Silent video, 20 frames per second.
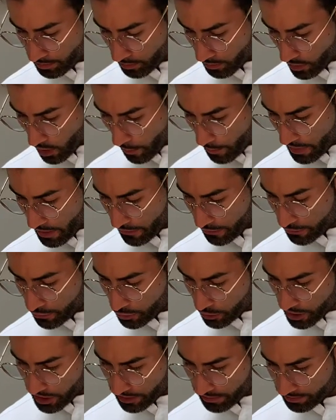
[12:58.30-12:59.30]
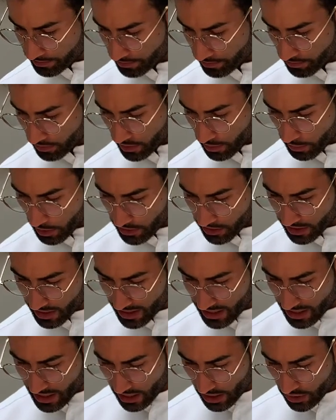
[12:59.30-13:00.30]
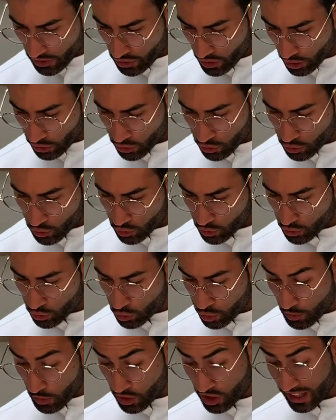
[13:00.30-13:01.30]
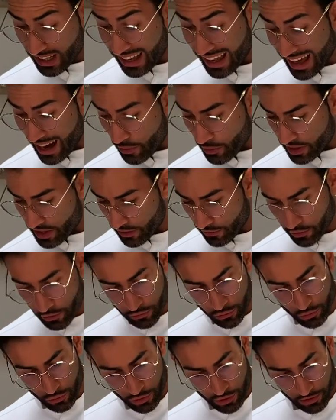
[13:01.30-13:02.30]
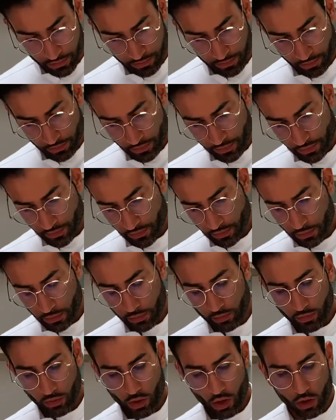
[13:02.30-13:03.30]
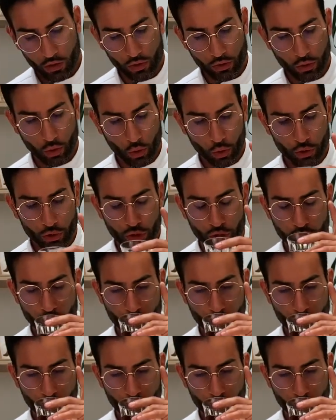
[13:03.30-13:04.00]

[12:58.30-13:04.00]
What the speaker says: a bit fruity, but not too much clarity of the fruits. On the torch,